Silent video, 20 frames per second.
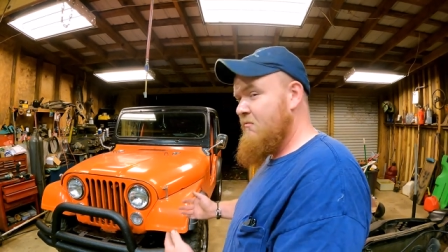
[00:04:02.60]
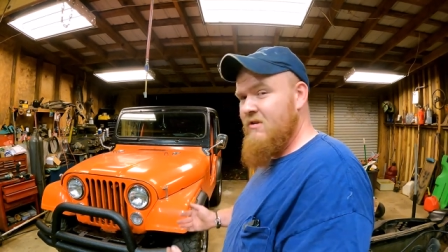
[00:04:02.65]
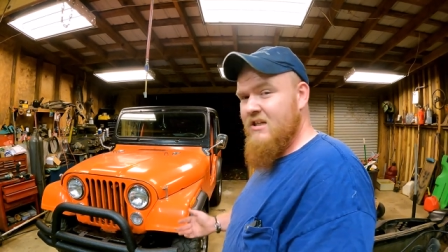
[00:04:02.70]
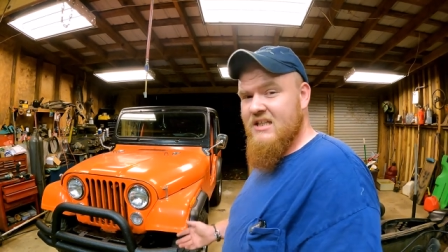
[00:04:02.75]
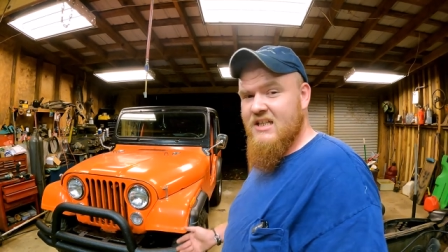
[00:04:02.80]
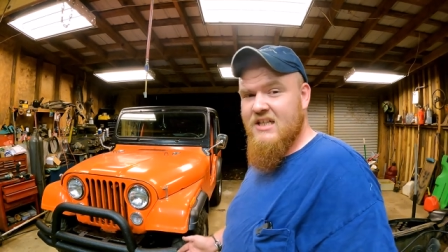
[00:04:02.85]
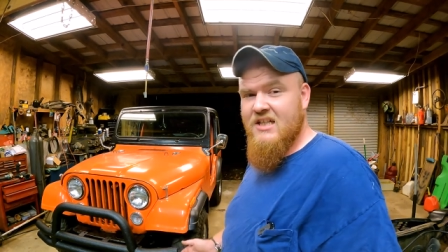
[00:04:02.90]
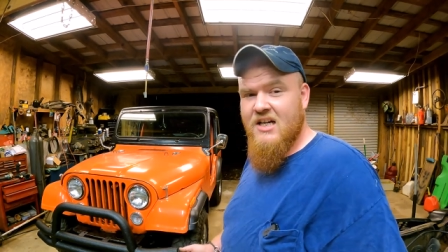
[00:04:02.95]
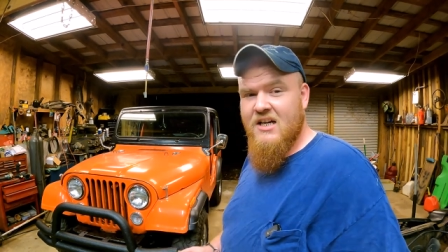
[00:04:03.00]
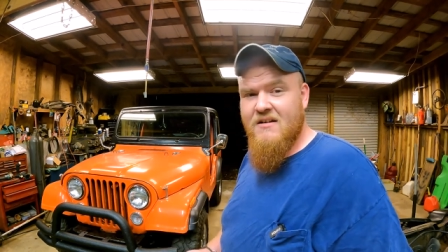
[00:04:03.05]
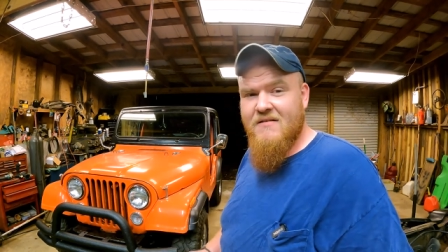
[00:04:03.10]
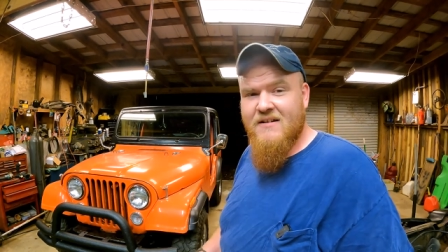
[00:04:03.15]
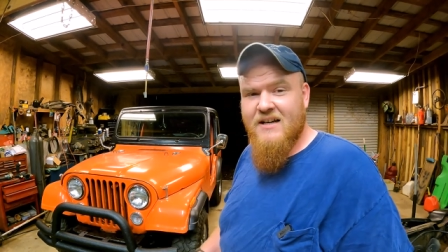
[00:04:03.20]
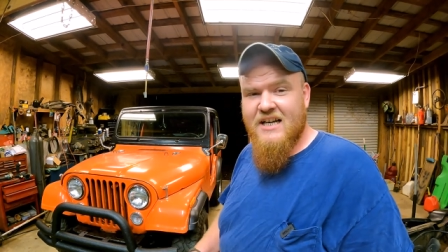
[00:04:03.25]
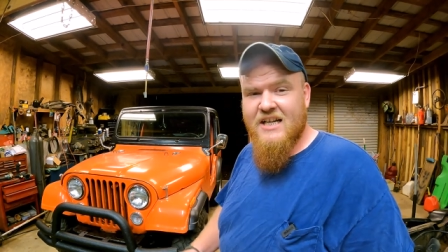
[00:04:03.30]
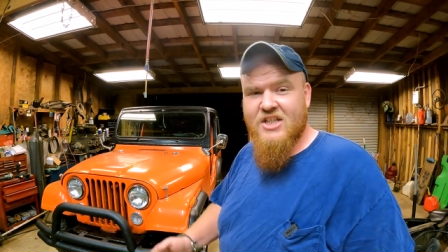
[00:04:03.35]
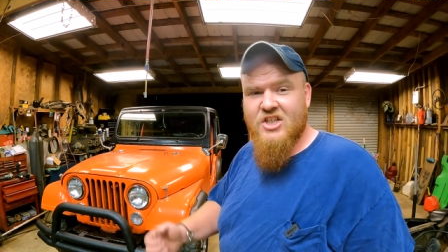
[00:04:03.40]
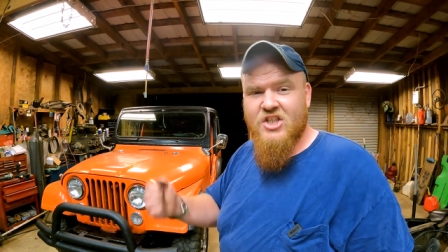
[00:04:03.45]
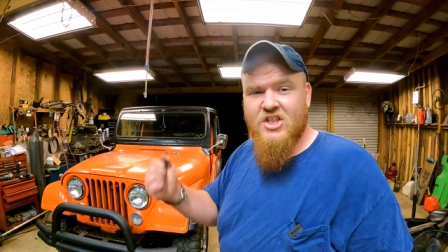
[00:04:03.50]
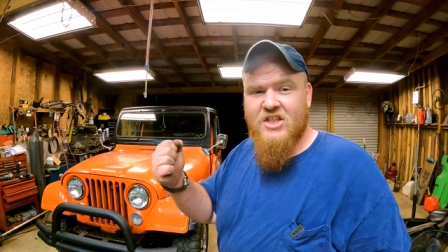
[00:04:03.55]
then what's it do?
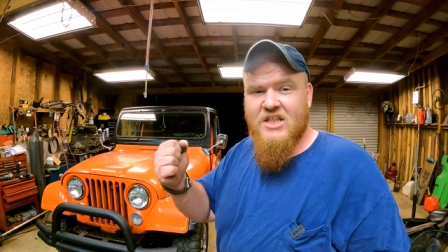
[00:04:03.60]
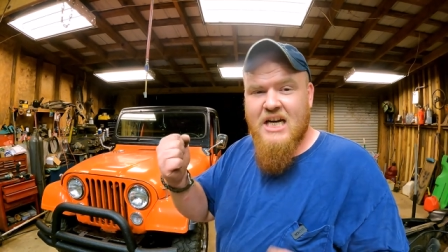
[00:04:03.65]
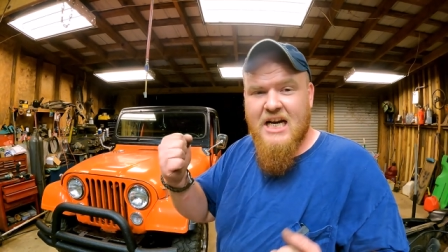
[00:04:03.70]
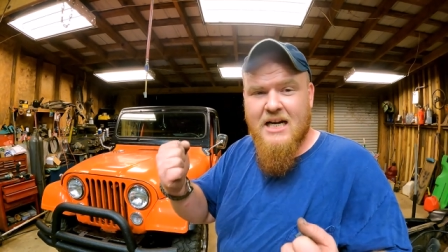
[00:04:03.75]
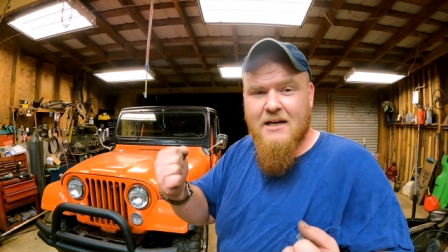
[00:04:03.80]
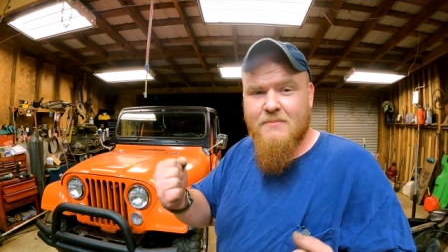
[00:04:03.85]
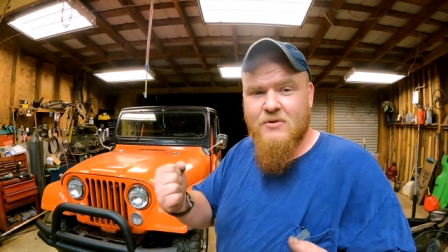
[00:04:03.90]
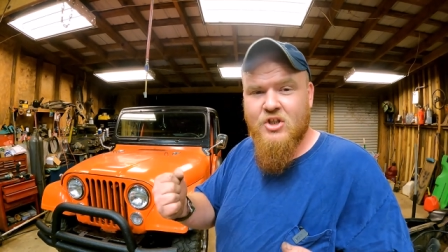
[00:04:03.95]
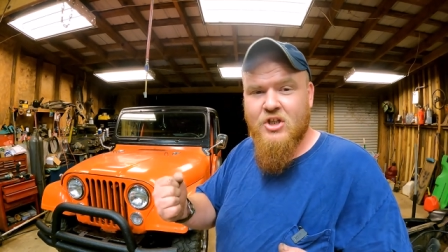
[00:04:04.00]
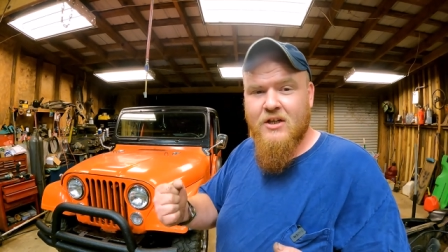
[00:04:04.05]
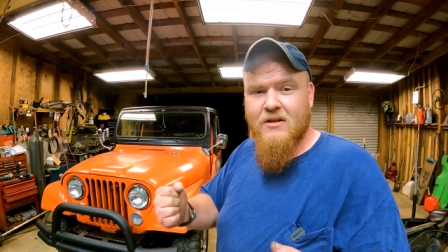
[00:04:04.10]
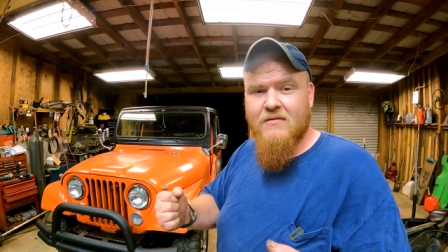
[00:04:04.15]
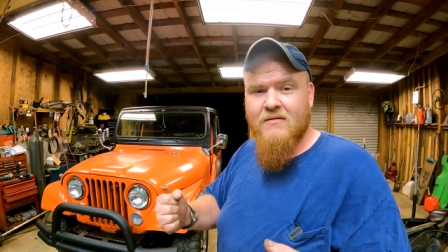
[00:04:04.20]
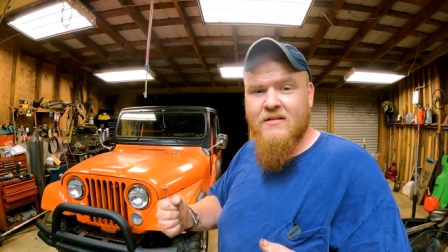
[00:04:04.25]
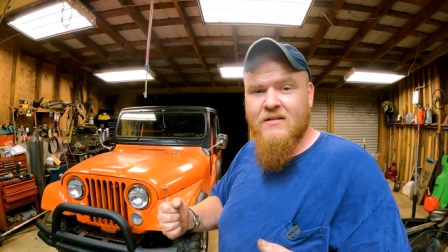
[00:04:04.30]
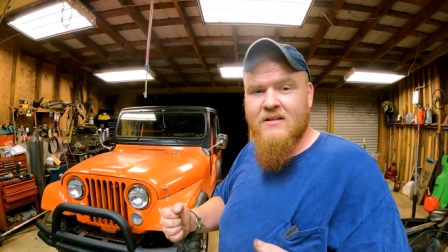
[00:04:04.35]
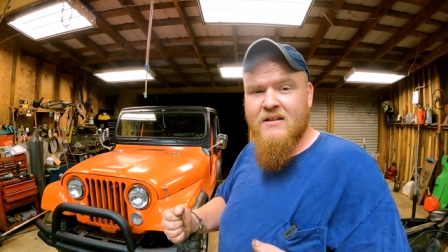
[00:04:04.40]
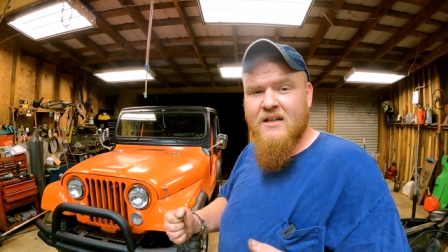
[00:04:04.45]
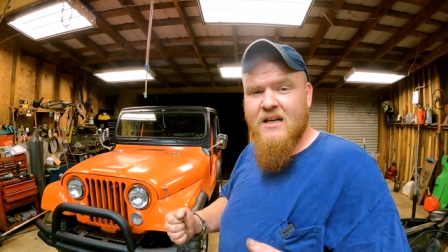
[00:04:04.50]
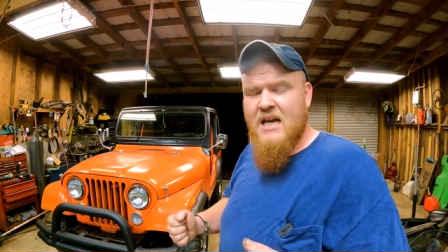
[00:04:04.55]
It stabs you.
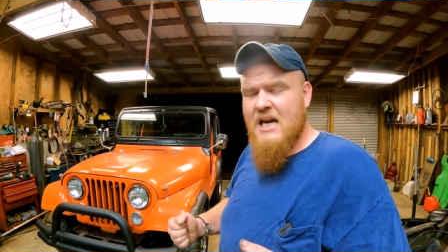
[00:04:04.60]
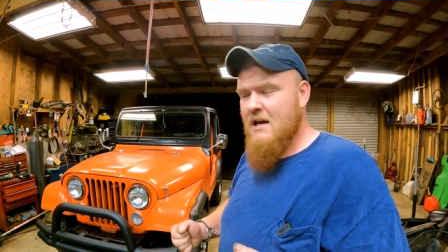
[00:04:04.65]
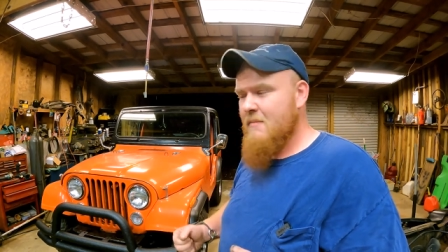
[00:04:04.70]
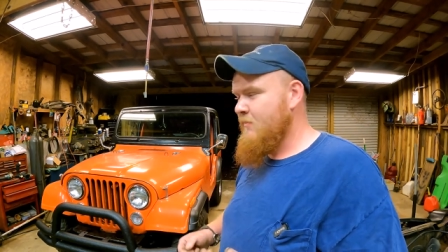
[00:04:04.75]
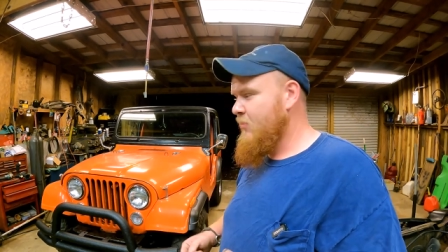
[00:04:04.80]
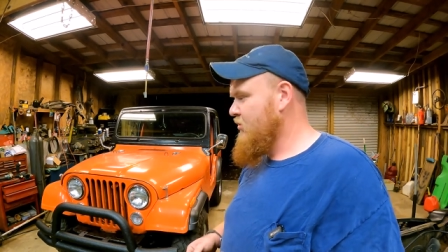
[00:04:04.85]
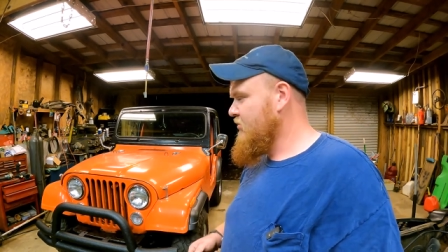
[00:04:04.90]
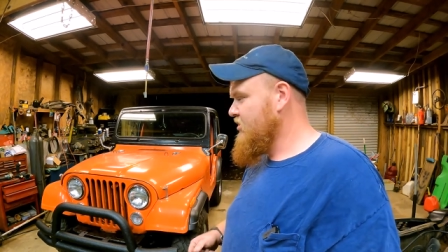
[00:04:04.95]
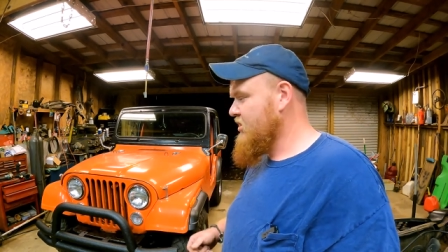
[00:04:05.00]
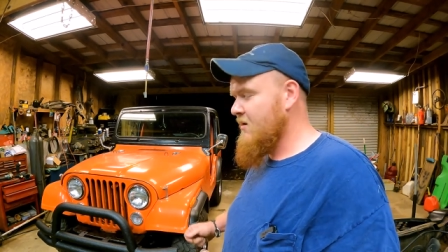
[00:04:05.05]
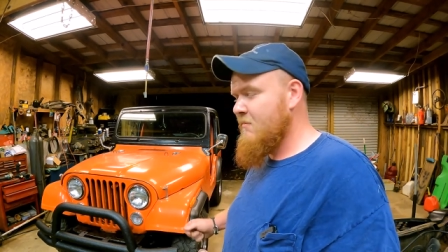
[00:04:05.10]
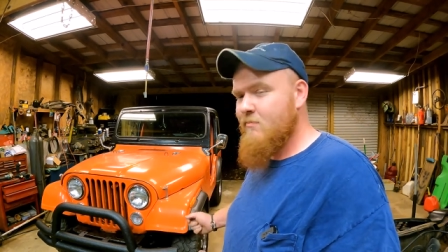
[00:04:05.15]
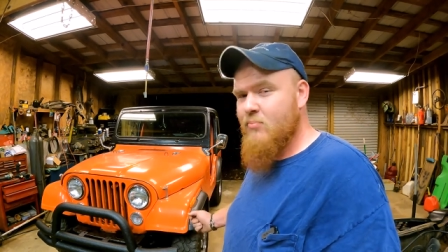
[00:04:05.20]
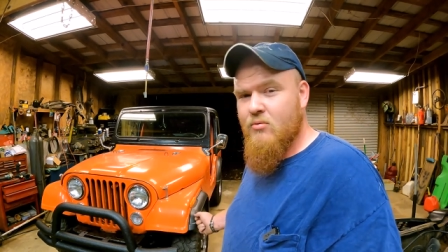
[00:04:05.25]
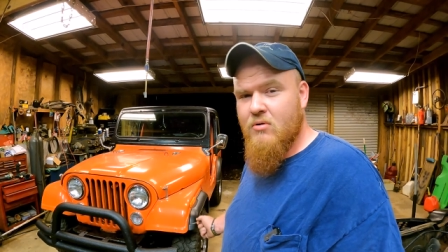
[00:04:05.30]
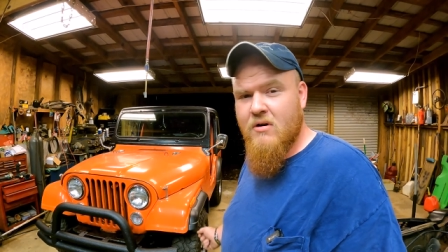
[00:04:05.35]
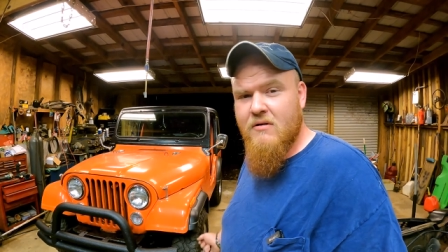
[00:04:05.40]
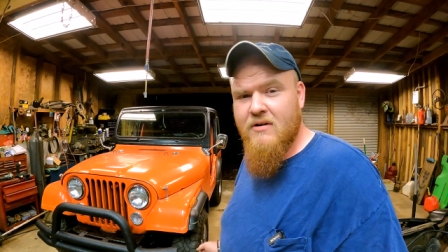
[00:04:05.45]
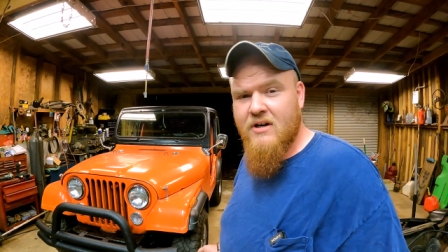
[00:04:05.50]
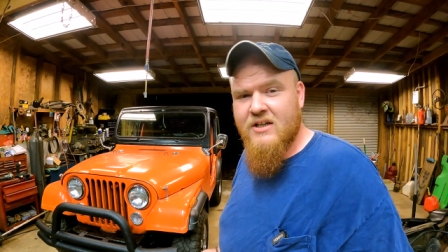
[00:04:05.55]
It pulls a
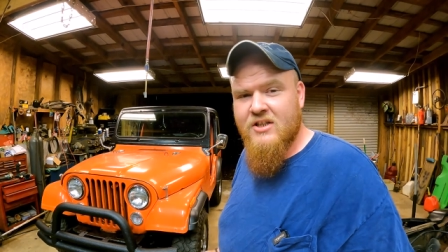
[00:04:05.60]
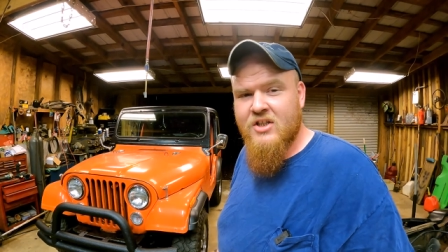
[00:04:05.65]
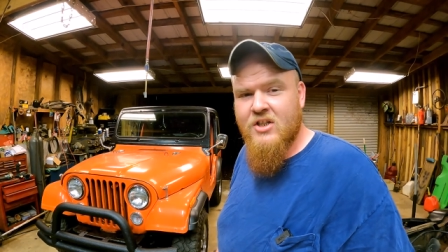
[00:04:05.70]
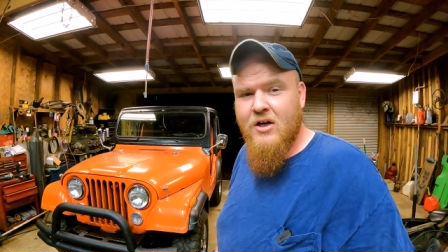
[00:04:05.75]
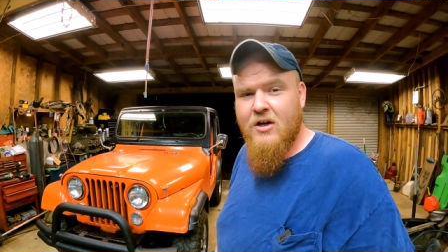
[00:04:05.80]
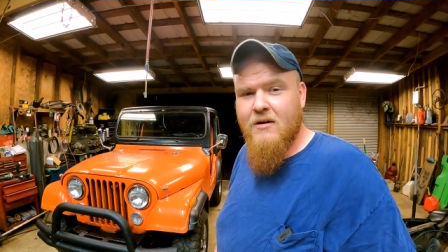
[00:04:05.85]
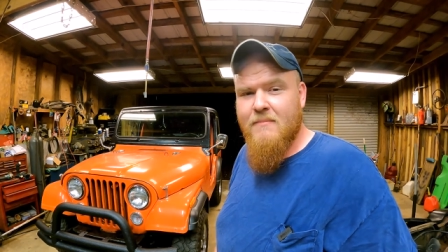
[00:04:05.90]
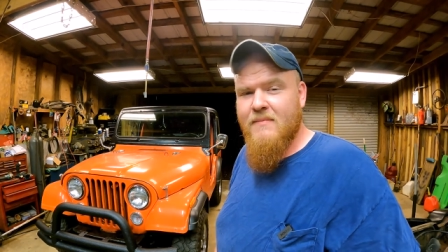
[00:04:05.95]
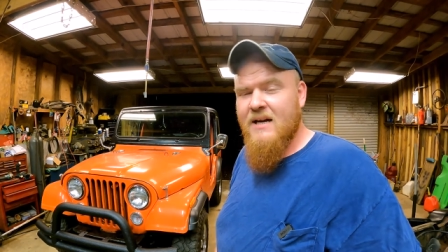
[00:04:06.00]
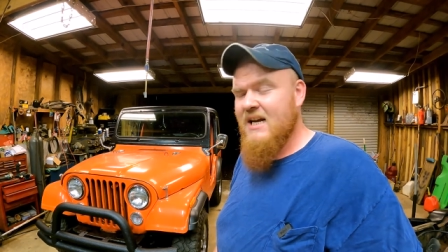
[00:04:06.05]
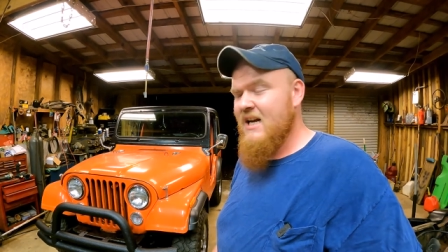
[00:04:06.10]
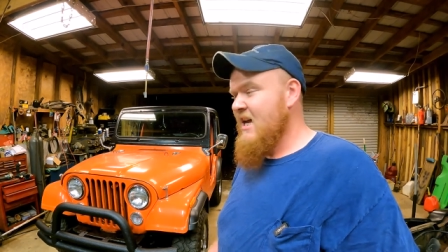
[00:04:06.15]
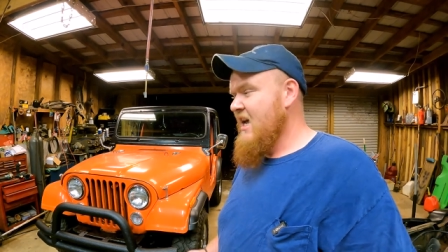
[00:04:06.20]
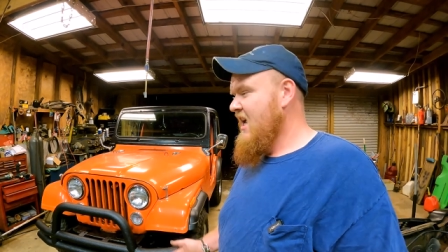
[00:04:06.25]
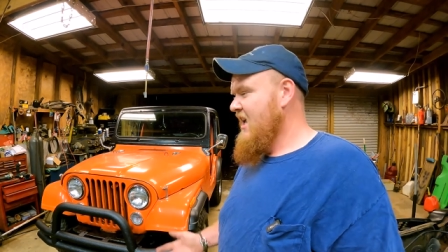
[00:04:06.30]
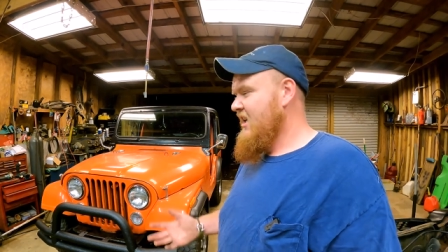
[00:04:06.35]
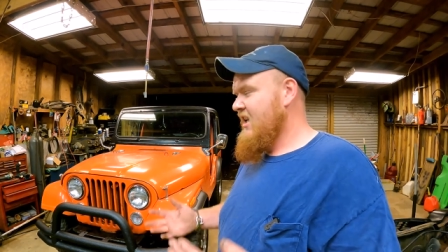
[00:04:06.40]
Brutus on me